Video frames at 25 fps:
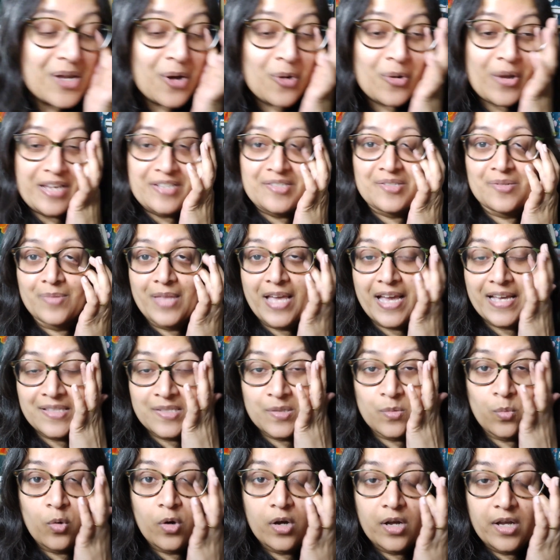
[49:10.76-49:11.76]
Okay, so
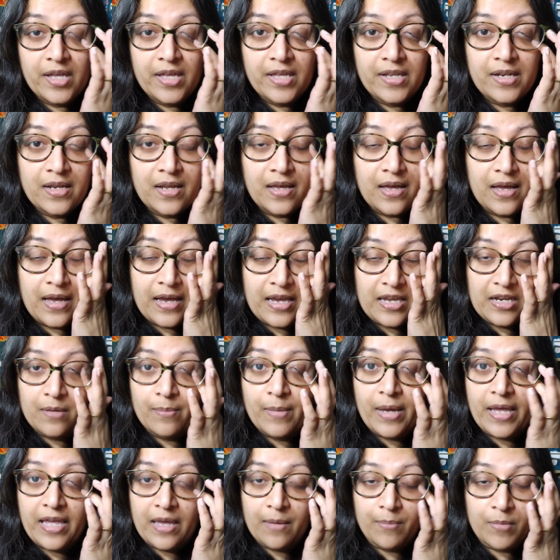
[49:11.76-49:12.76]
that's one
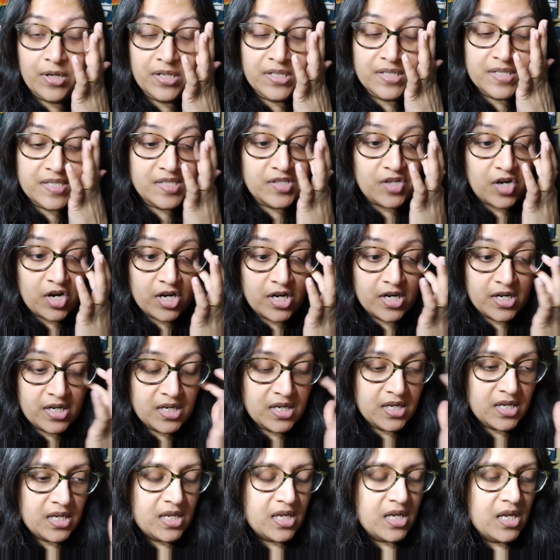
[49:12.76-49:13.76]
item I am gonna start.
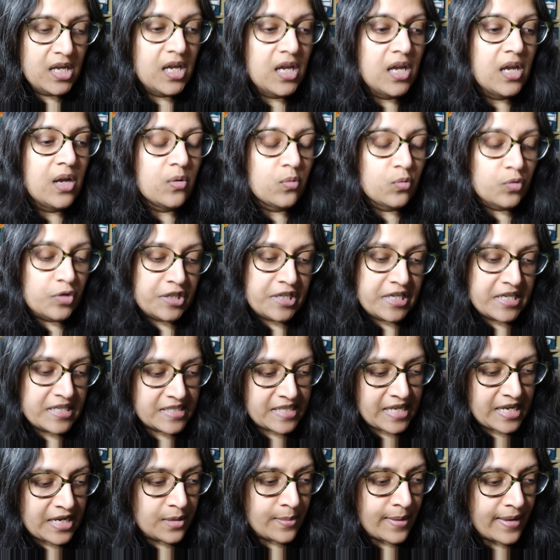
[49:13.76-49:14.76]
Really
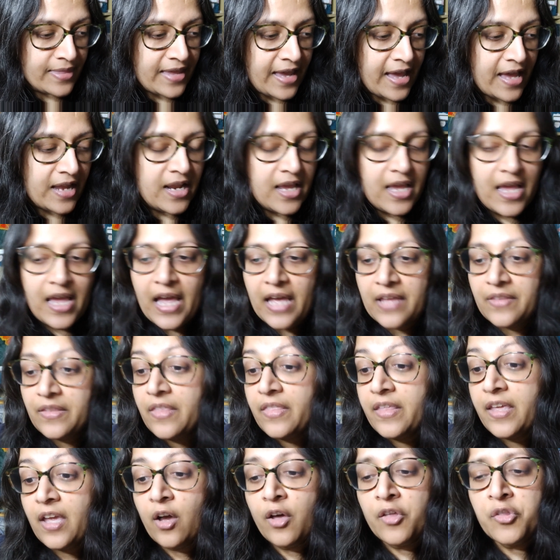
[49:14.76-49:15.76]
excited about that. And
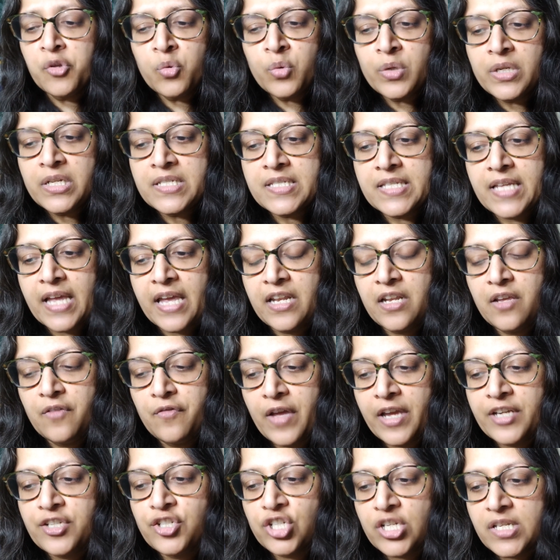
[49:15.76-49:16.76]
then the other one is kind of,
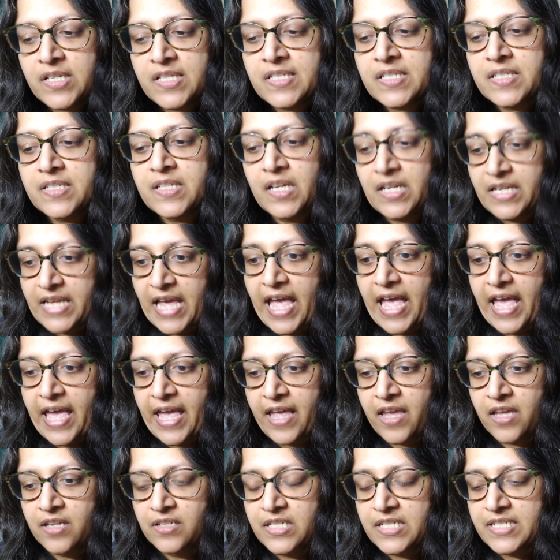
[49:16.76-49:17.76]
I just
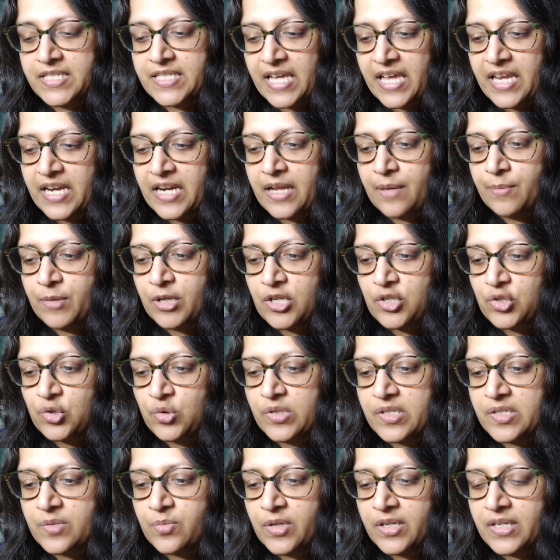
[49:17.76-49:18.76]
today decided I'm gonna do
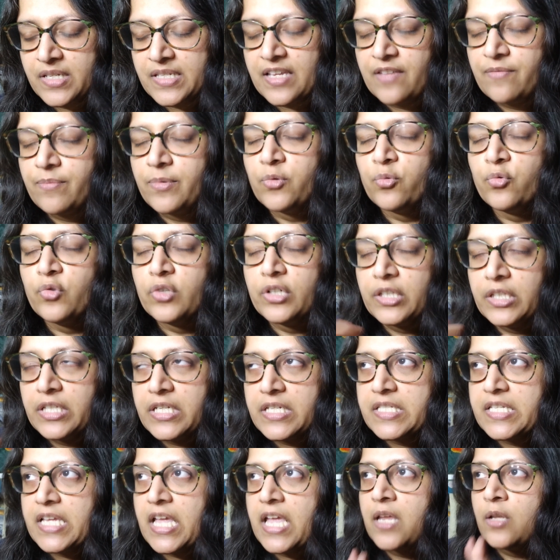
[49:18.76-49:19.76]
this one because I've been
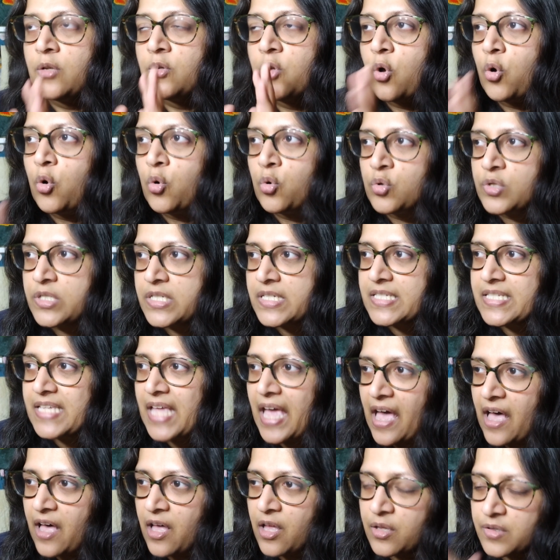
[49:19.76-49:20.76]
really saying no to
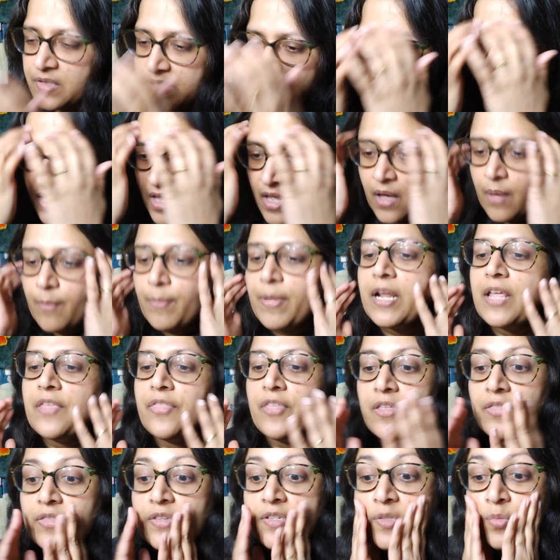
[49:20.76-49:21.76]
Sal's, but I
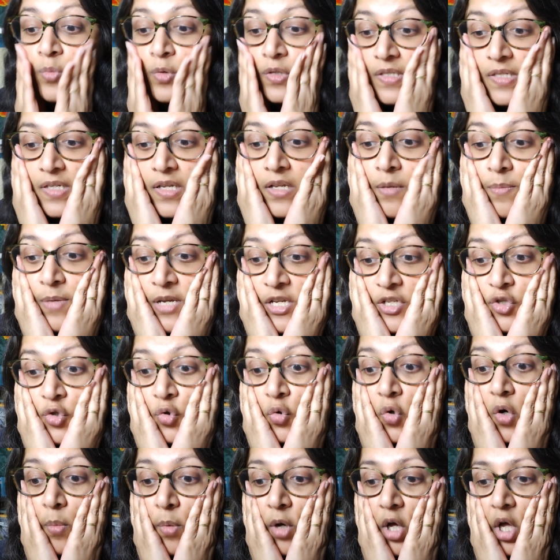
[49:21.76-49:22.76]
think this one's gonna be
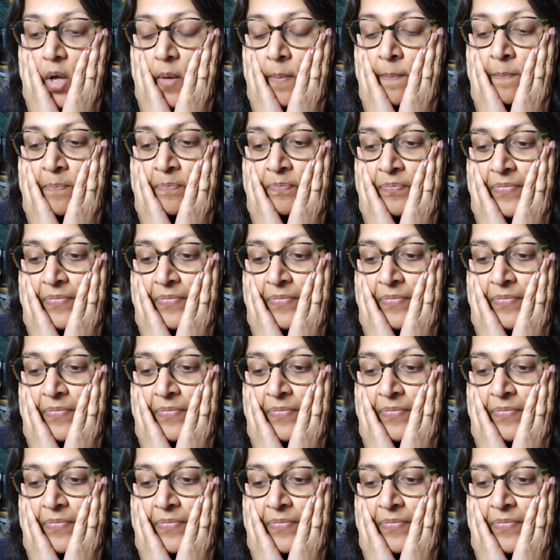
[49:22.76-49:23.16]
doable.